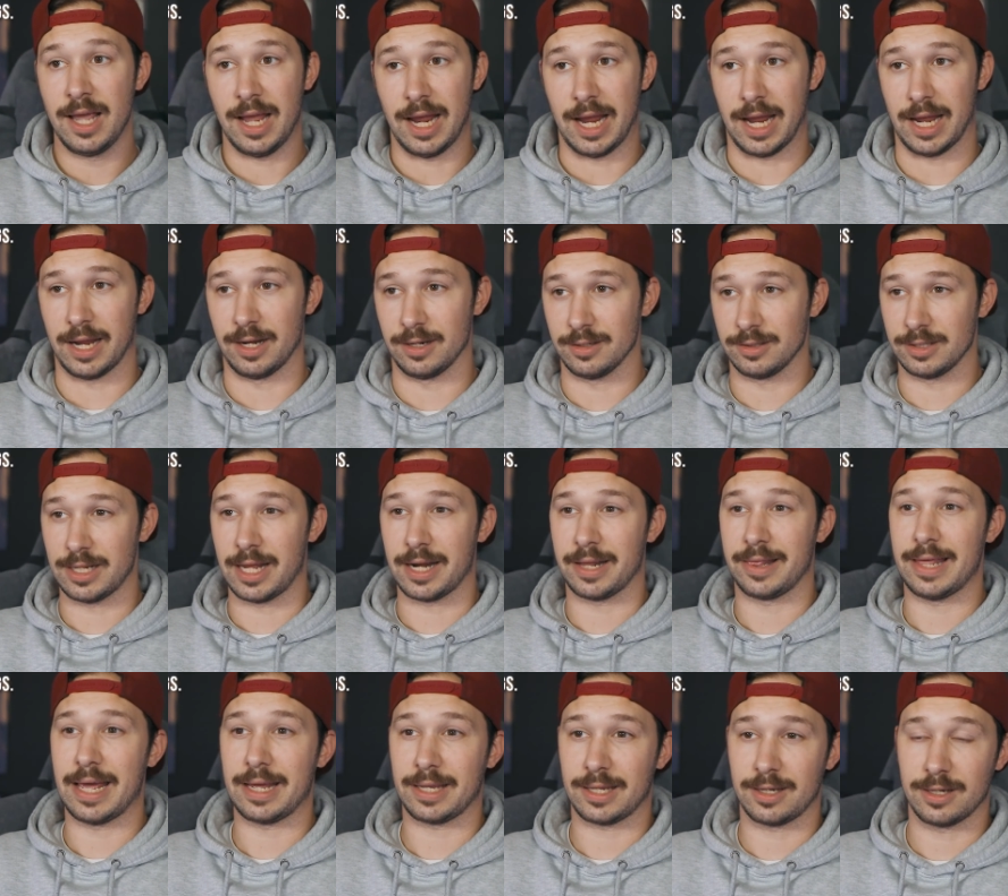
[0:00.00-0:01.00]
And a lot
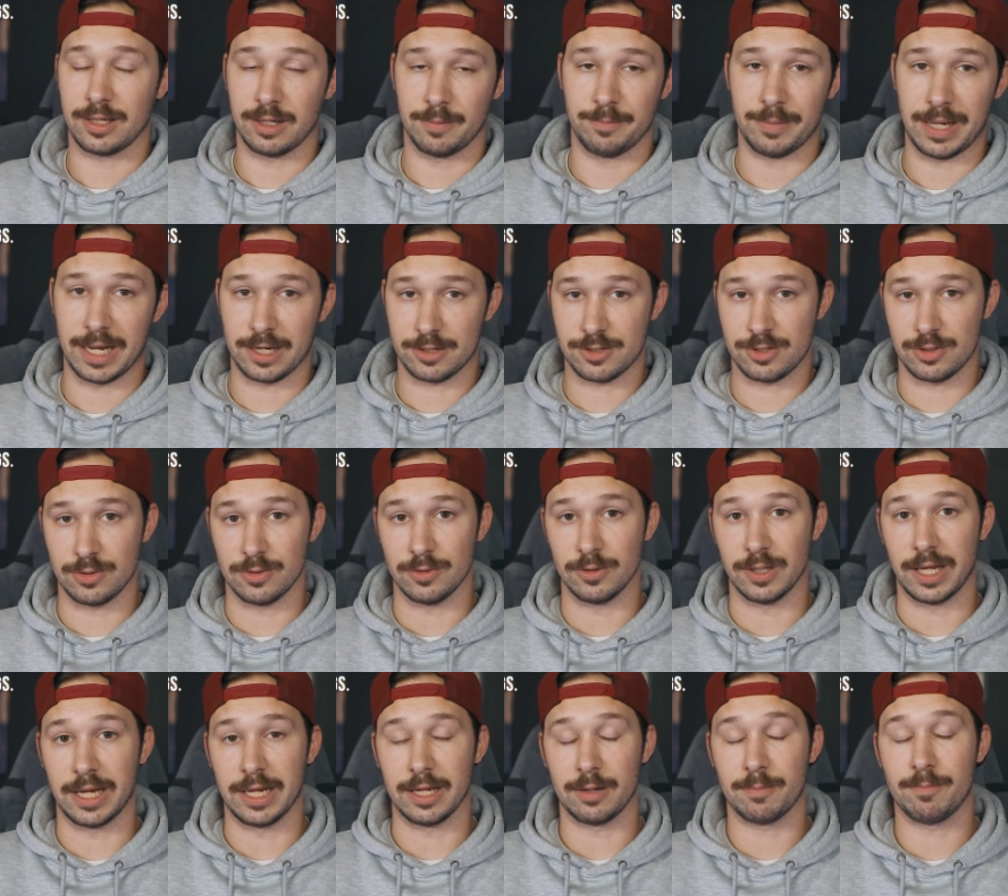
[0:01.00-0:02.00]
of that can come back to
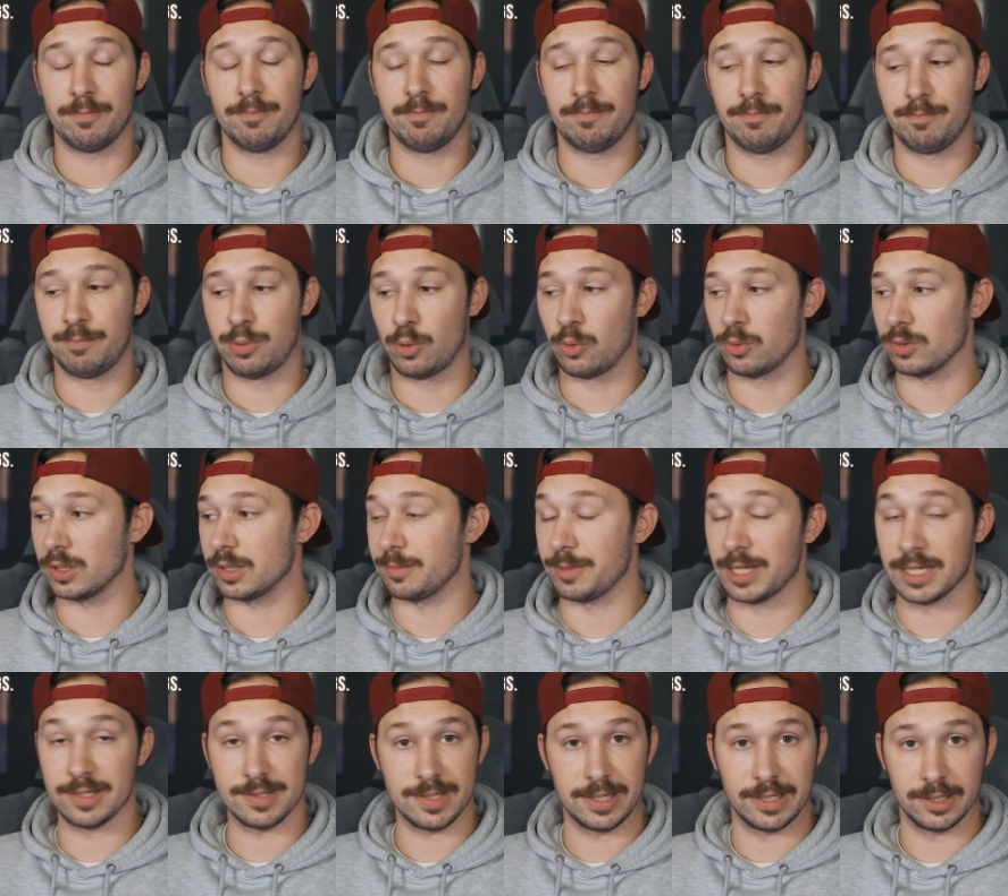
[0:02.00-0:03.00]
like poorly
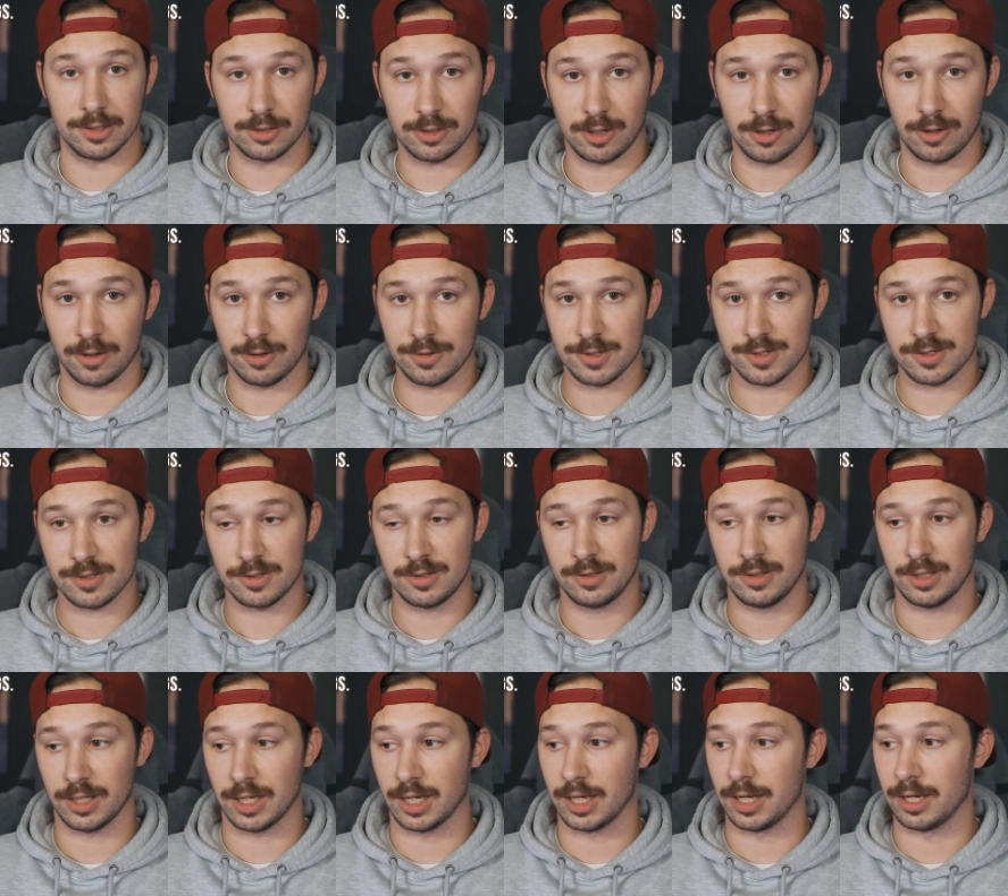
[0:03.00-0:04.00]
maintained cars,
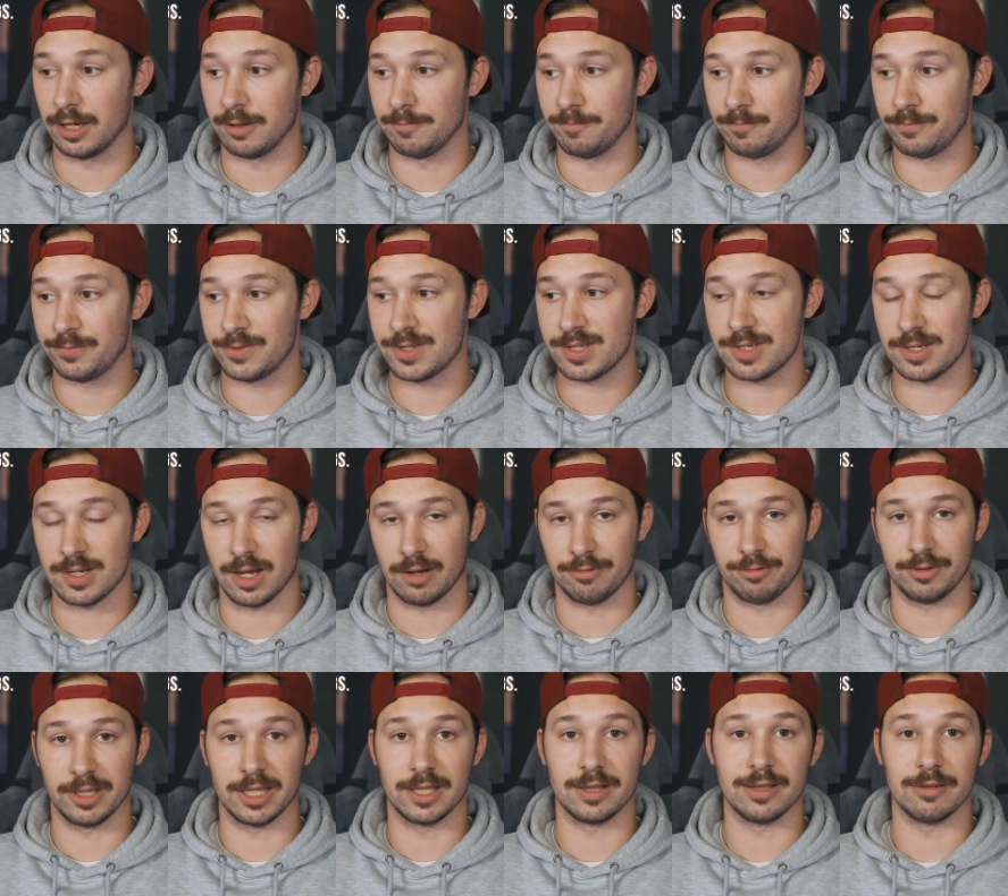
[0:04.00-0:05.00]

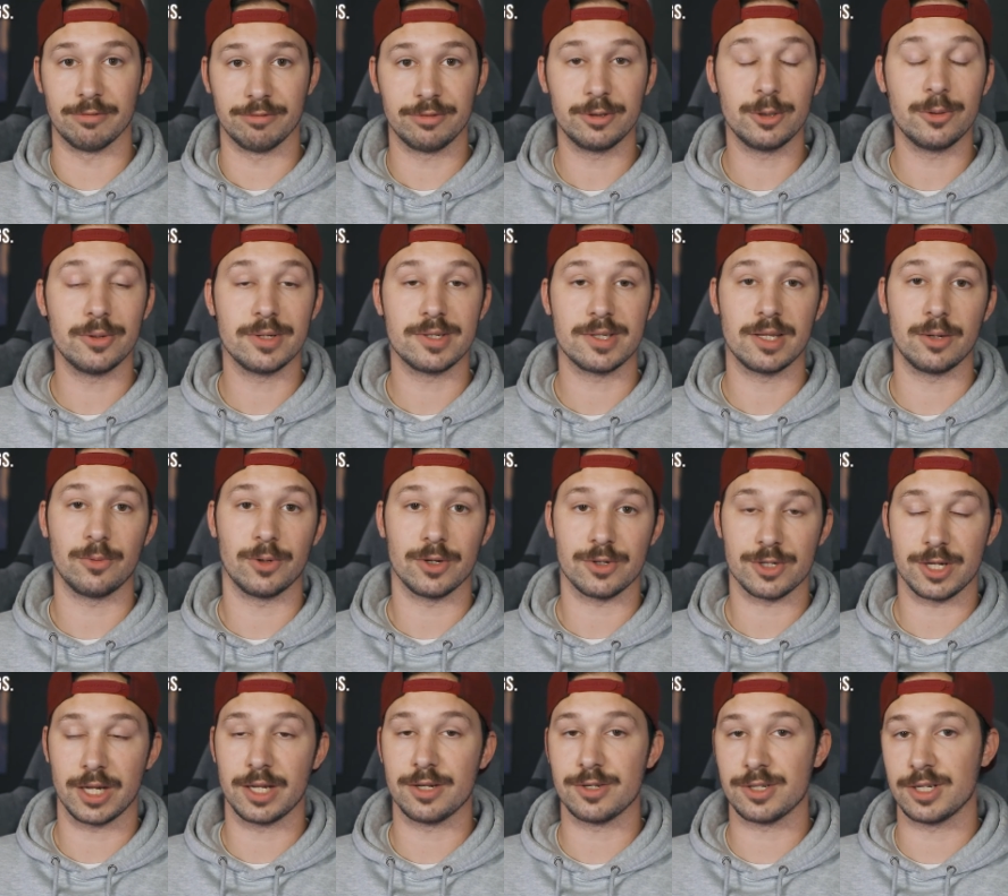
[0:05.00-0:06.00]
stuff in the fluids, they weren't
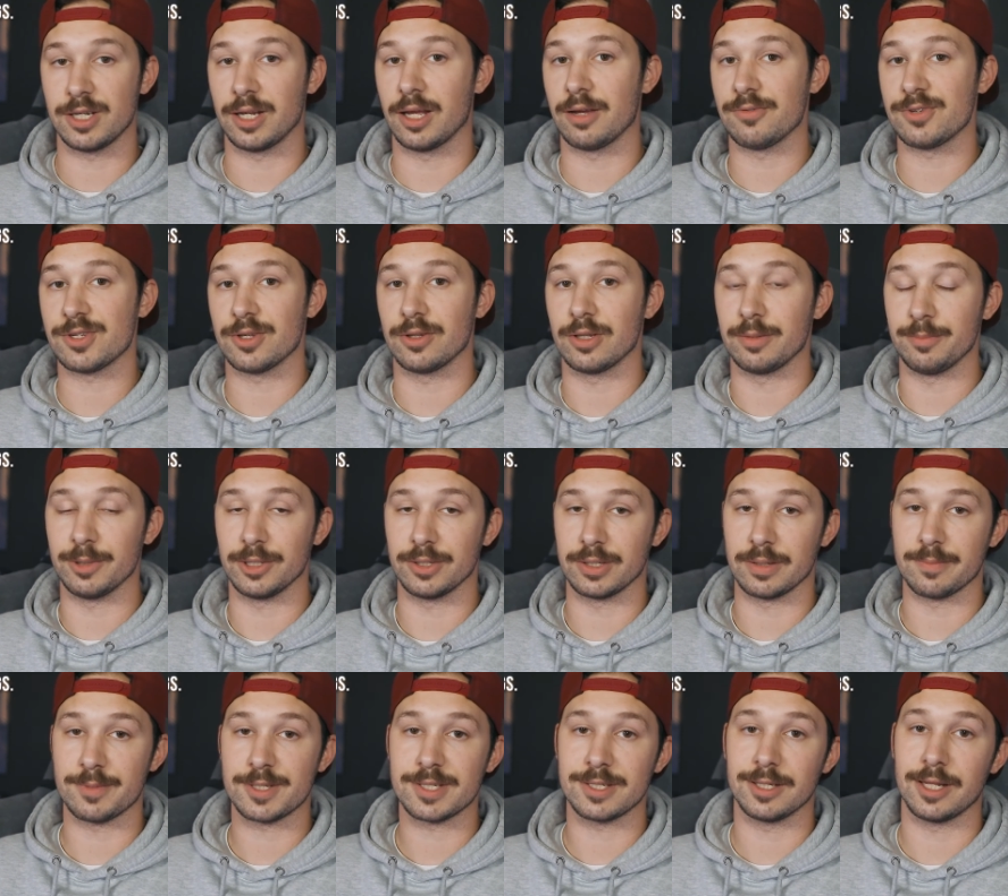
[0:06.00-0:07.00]
changed enough, so they built
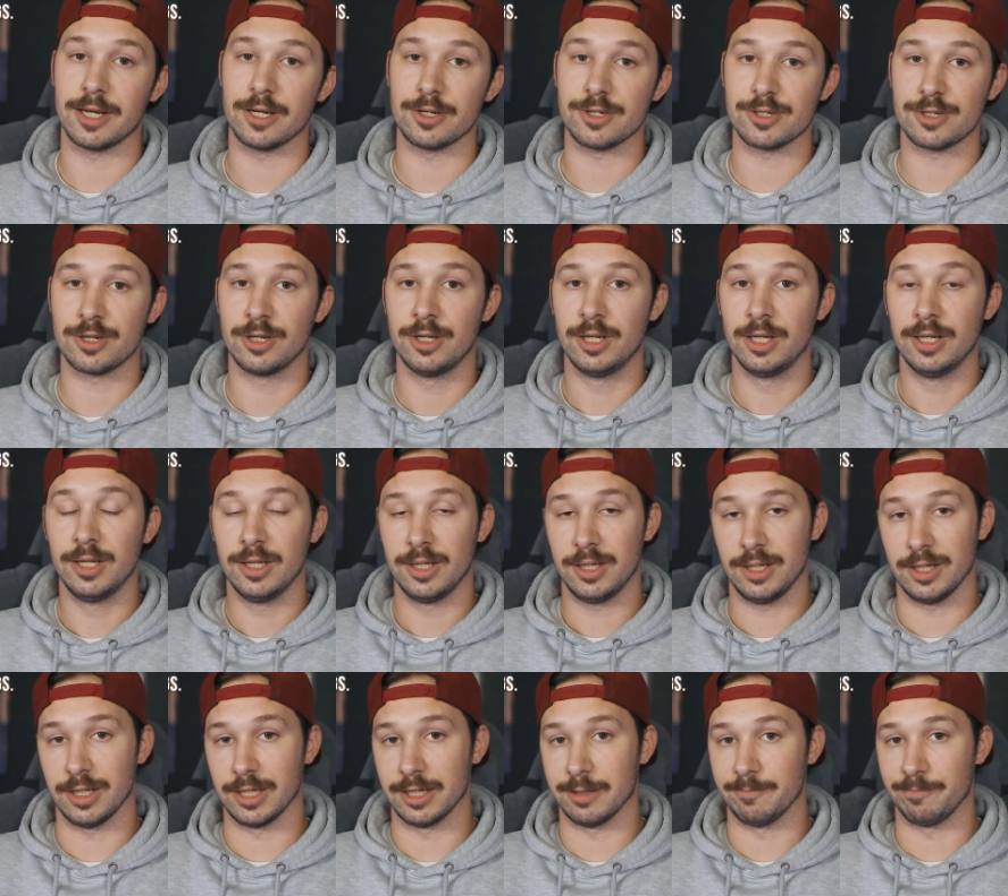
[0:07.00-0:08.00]
up sludge.
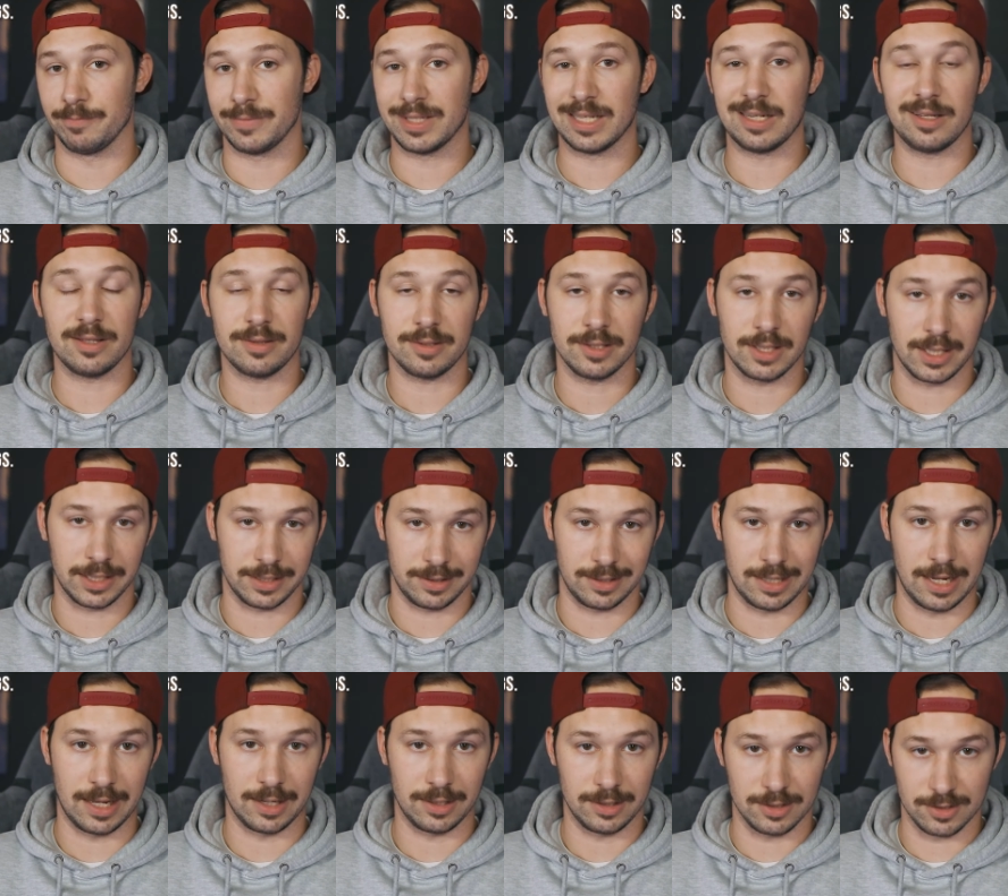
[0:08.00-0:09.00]
Anything like
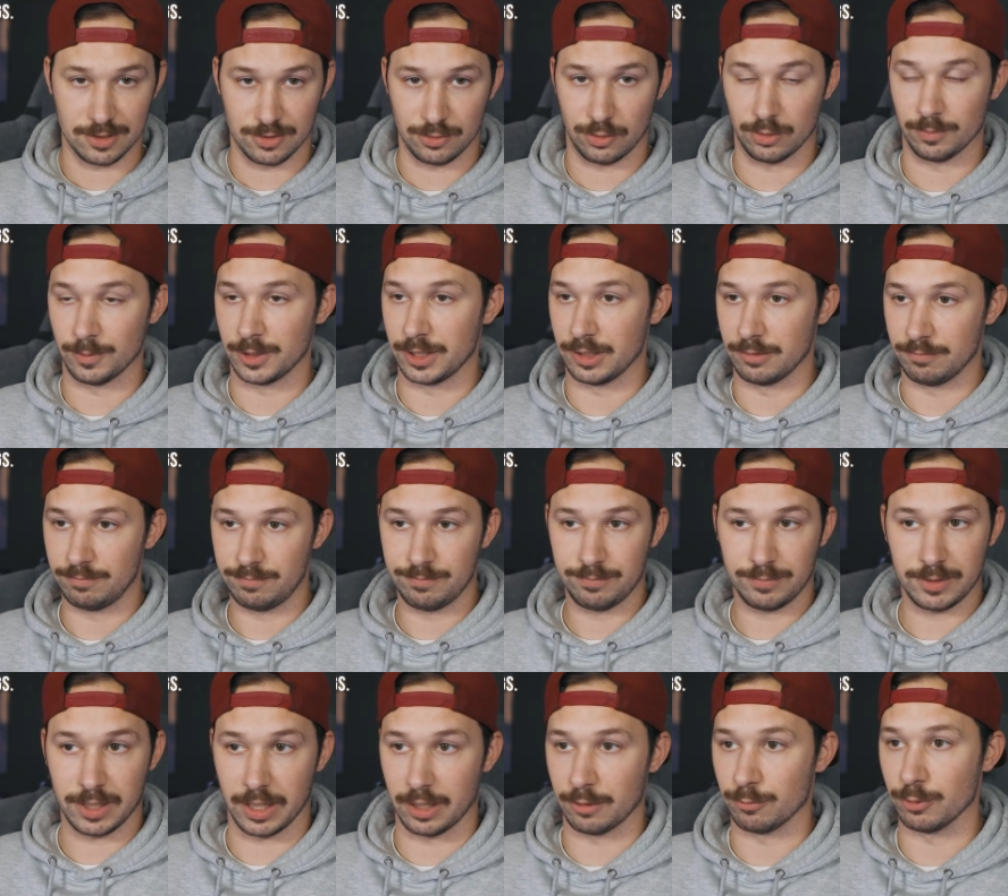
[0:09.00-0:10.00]
that is normally
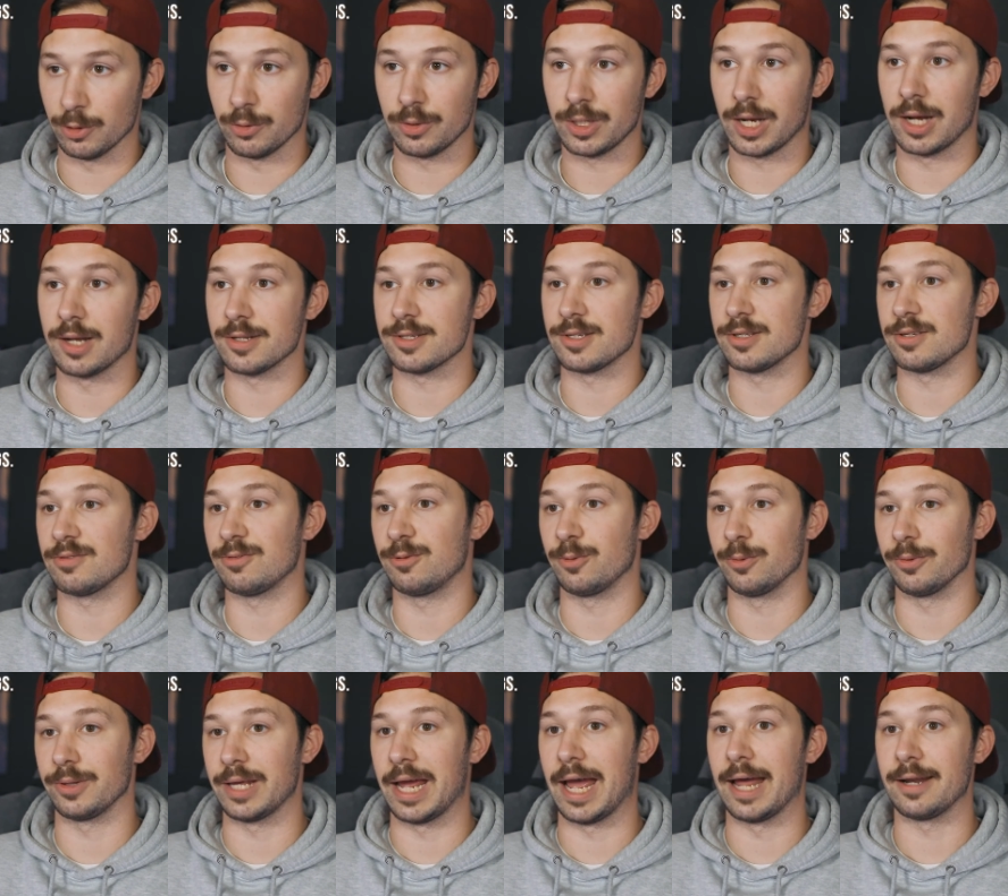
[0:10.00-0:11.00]
kind of root causes
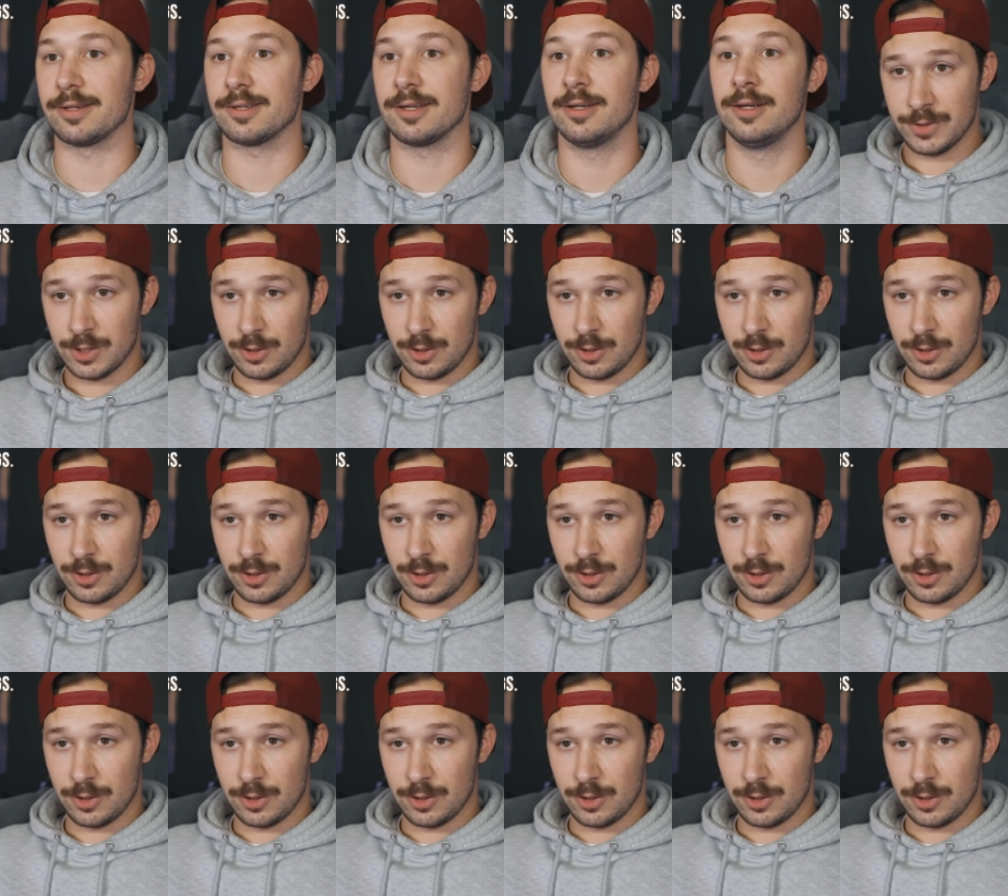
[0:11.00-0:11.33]
for that.